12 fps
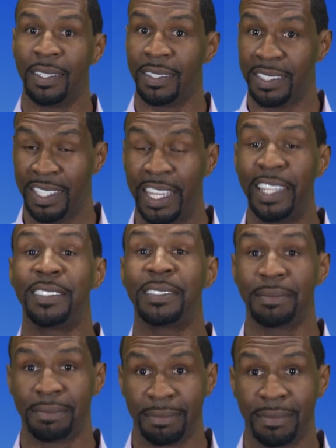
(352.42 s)

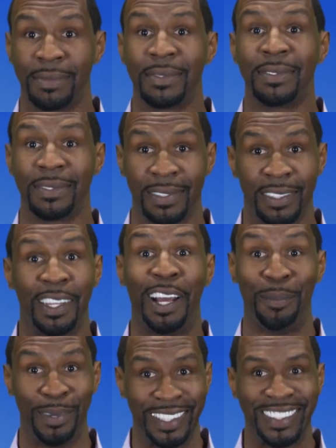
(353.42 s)
Yes,
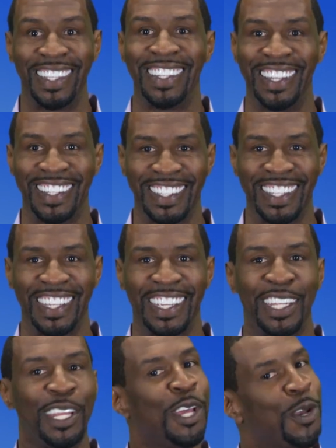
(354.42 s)
I'm gonna say that
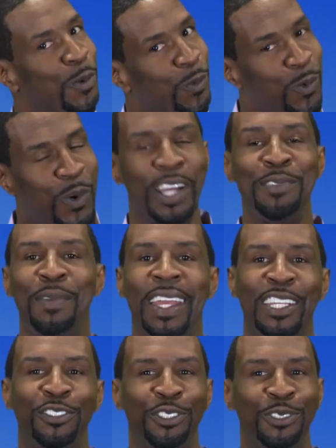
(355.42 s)
again. What
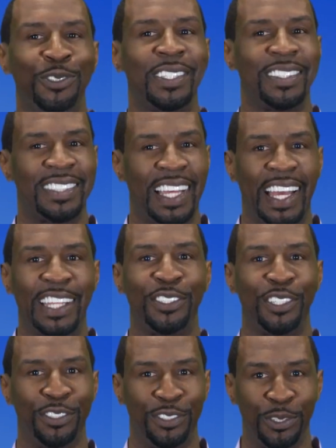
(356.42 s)
made you decide
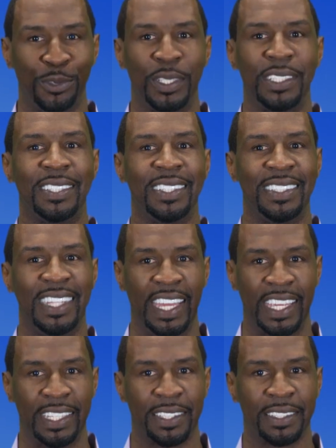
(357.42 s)
to do it
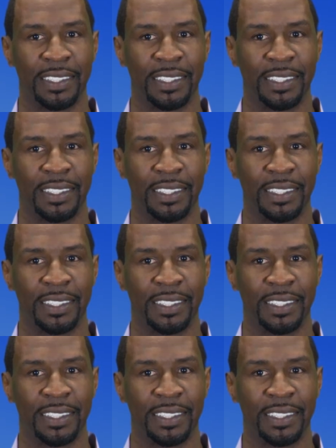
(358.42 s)
today?